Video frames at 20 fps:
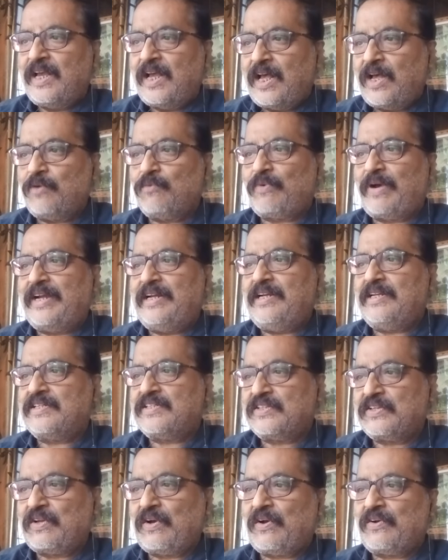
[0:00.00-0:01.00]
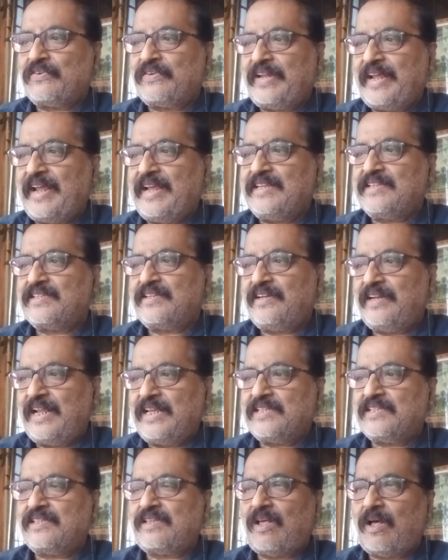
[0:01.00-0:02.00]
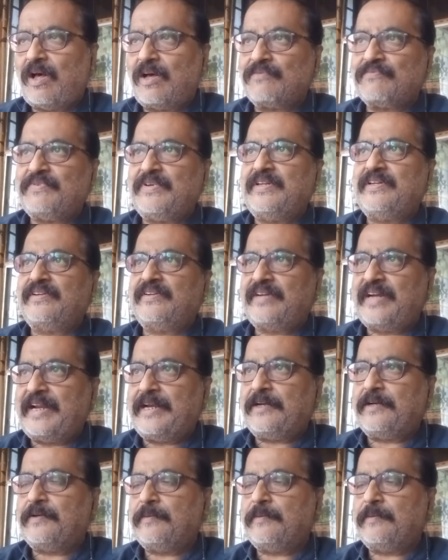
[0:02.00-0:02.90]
while Scott is less often read.